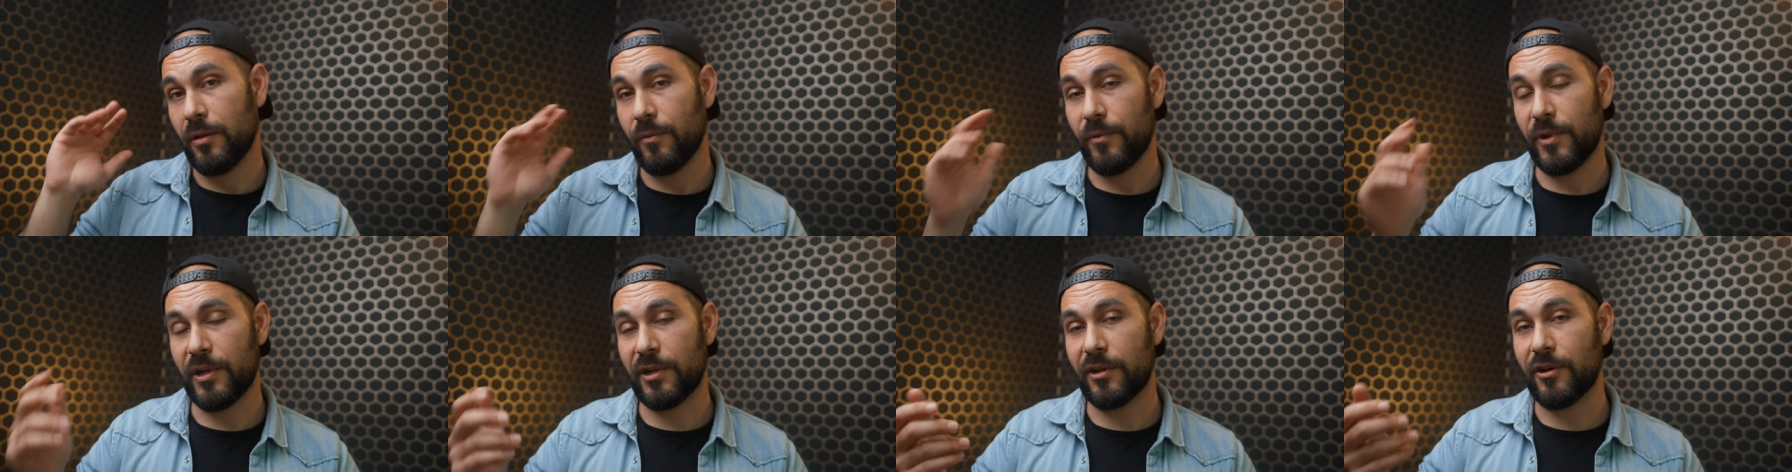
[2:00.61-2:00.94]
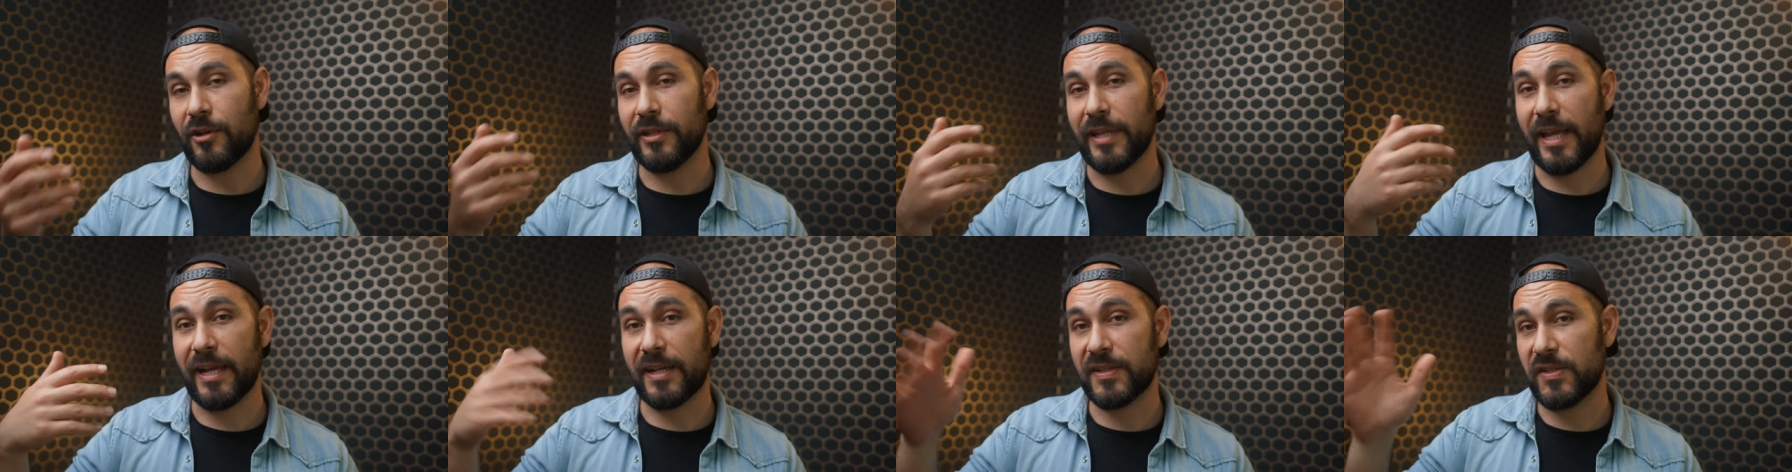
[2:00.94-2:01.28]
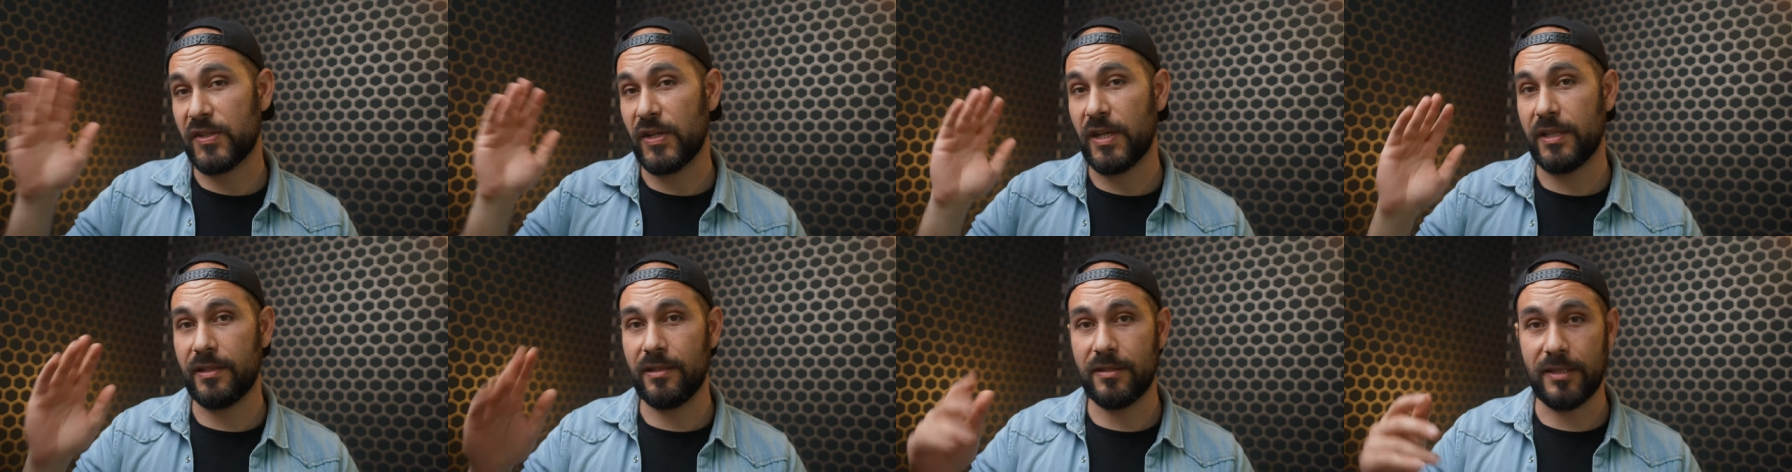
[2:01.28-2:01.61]
we are gonna
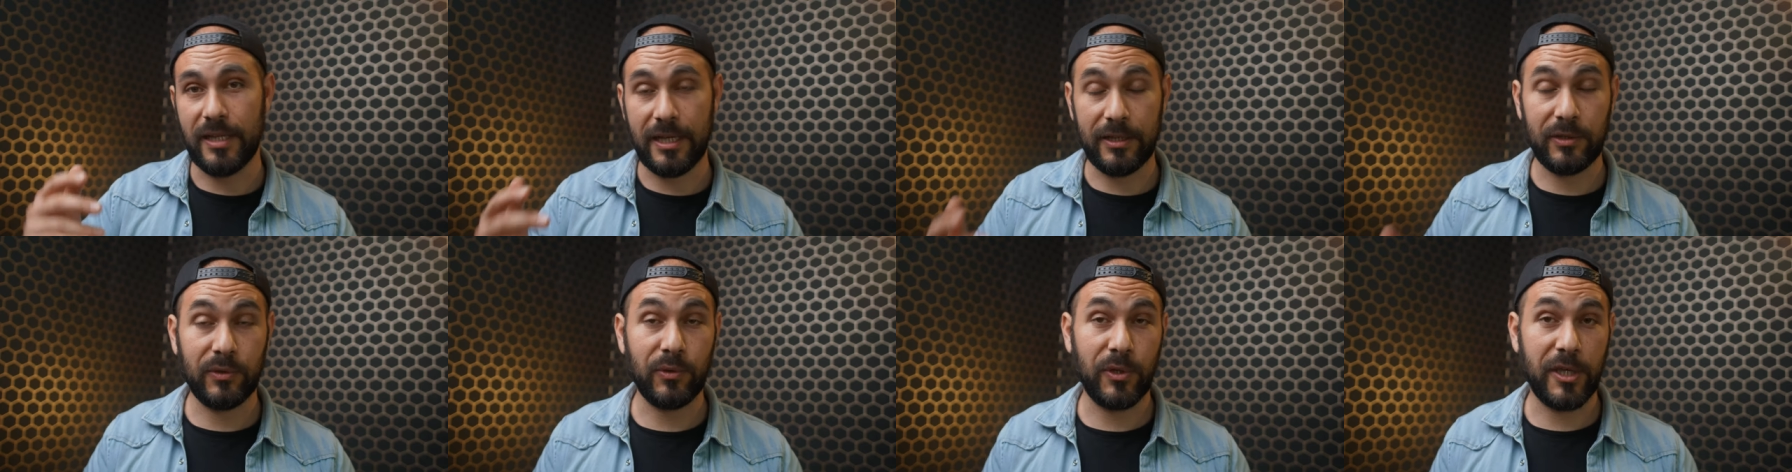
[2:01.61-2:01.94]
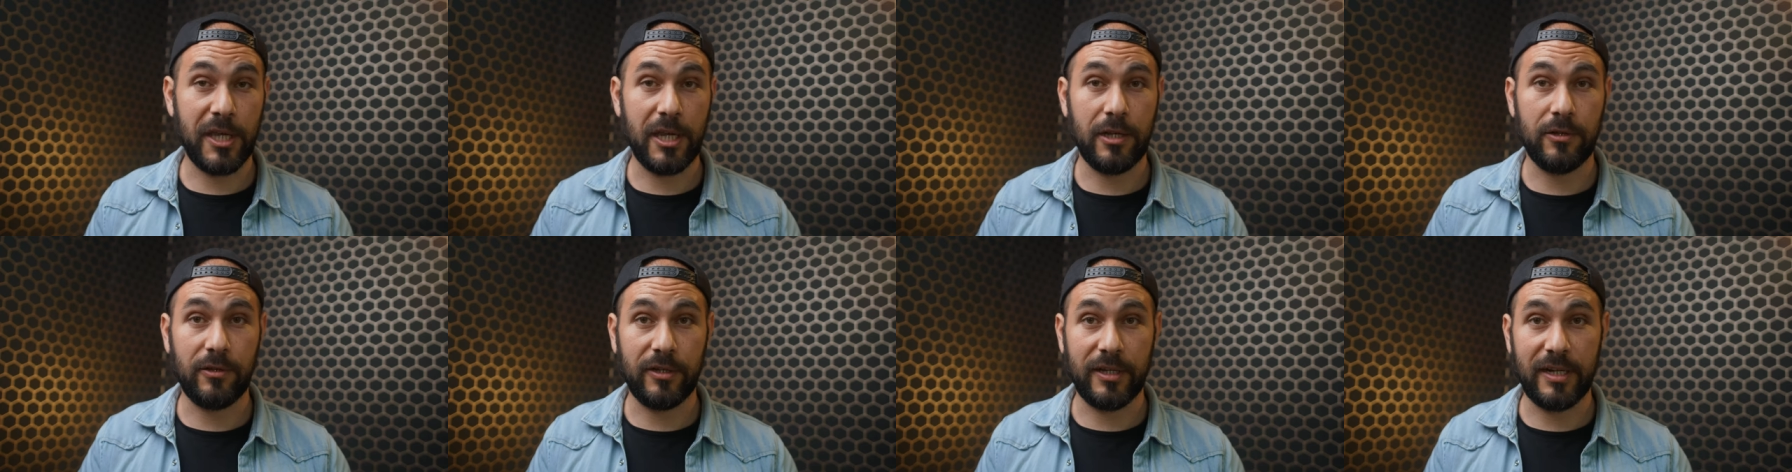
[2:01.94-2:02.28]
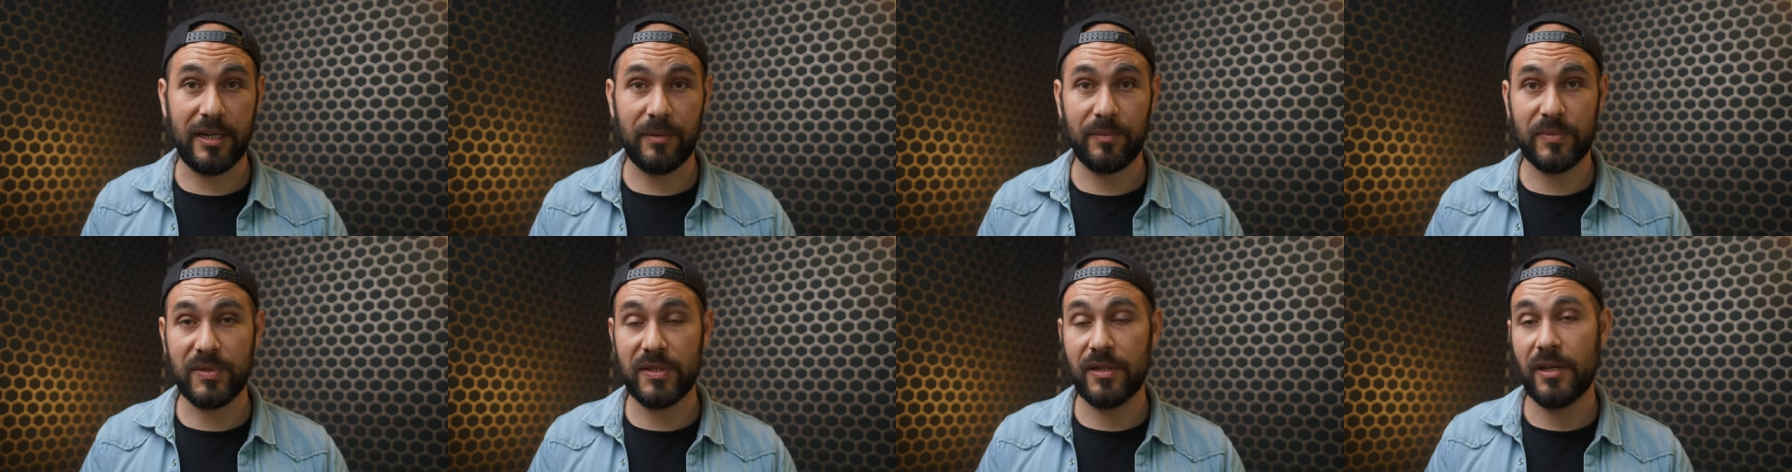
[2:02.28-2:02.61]
exceed the 2
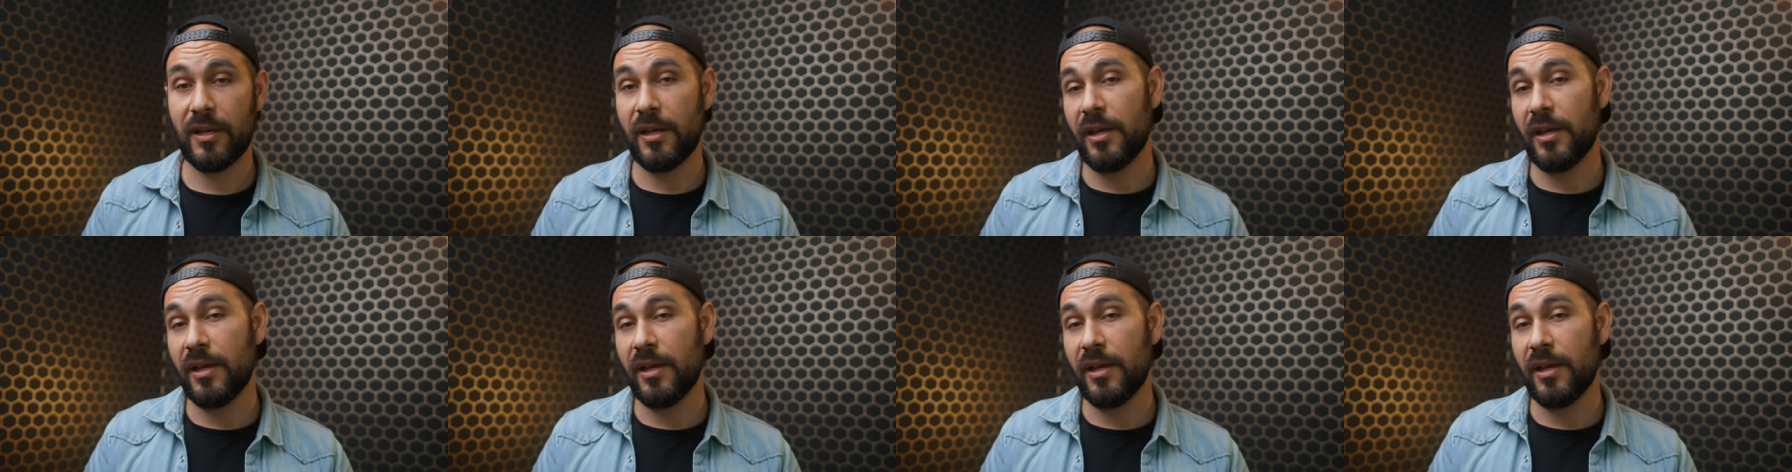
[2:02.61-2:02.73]
kilograms.